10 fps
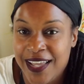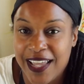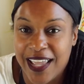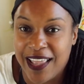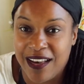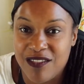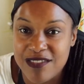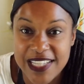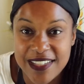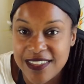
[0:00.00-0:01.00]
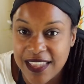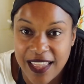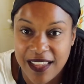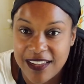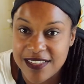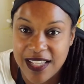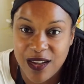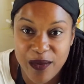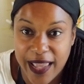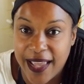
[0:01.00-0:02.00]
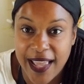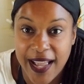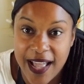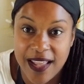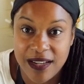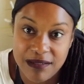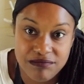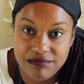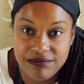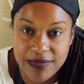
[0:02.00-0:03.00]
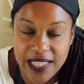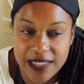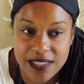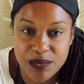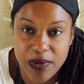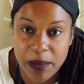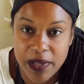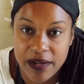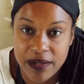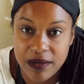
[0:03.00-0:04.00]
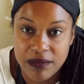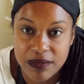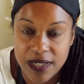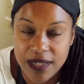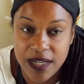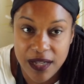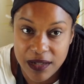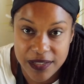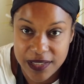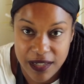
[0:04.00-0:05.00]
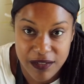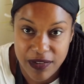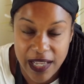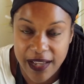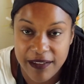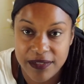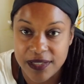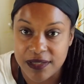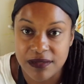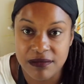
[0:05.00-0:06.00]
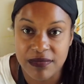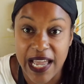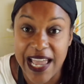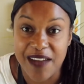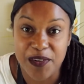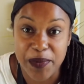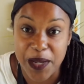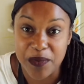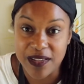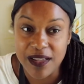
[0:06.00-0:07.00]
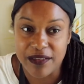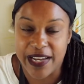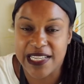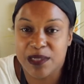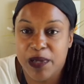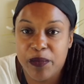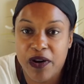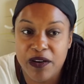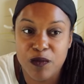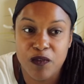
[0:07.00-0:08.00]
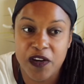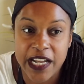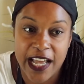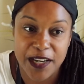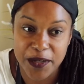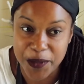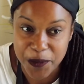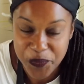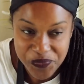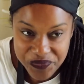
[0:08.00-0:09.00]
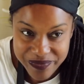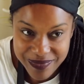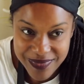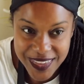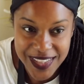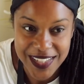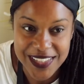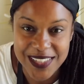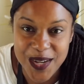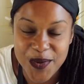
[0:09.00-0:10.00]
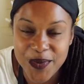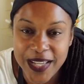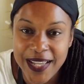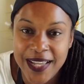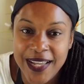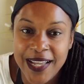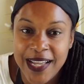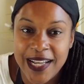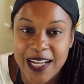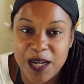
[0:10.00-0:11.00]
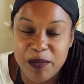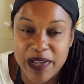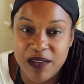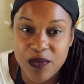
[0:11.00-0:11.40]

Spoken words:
And since then, it's like, okay, that's just what I'm gonna do. Color stuff. I have to paint with color. It has to be a part of what I do. So, but of